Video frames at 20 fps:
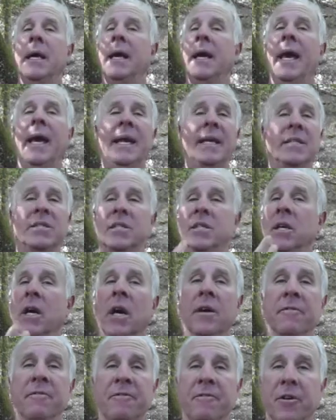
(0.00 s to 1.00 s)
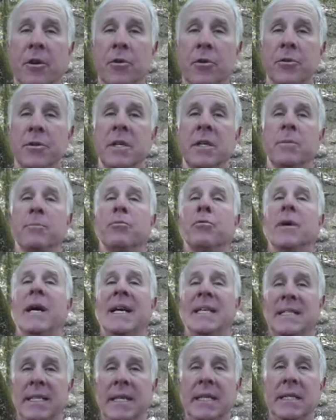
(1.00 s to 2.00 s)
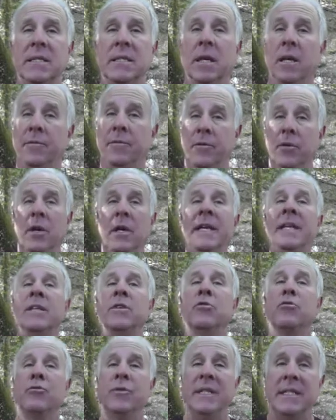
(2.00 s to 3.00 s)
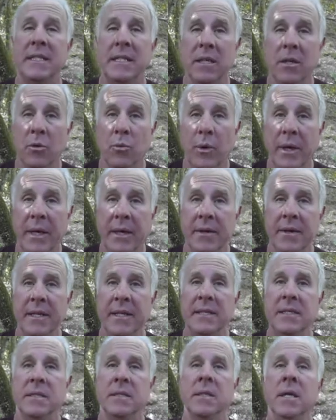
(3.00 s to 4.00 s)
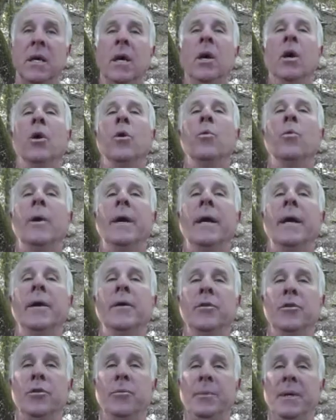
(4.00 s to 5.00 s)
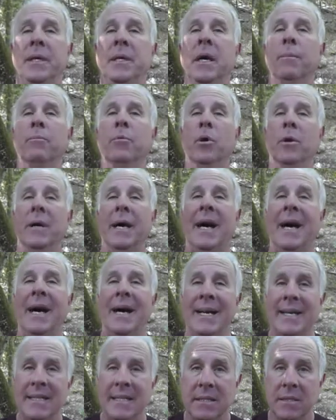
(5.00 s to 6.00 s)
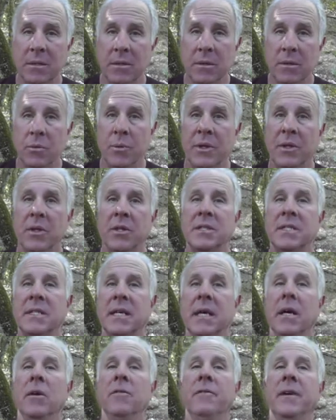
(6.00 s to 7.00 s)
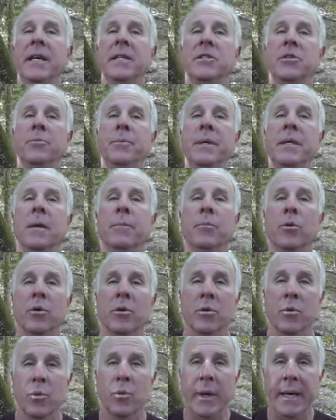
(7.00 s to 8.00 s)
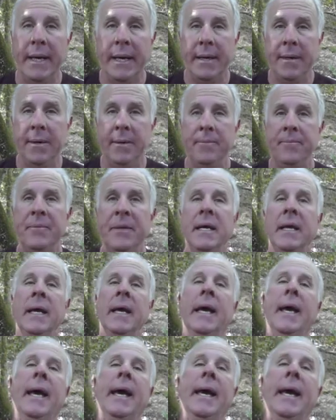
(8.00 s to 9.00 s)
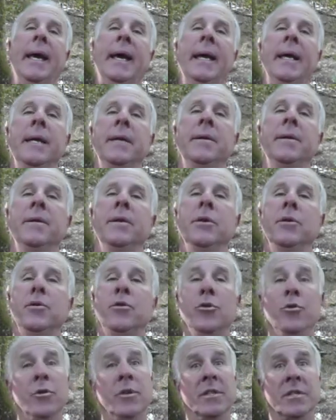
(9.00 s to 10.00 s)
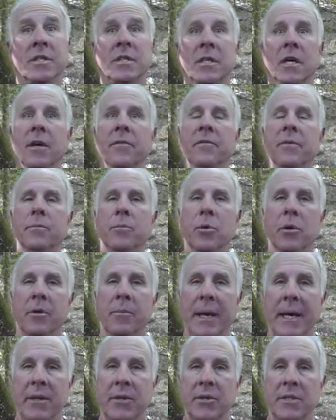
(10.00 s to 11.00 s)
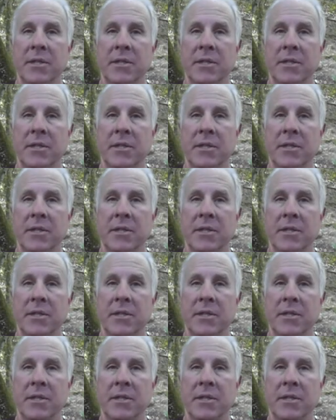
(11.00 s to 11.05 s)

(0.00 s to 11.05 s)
And it's an unfolding process of increasing awareness where you become more honest with yourself as you become more aware, and you discover more about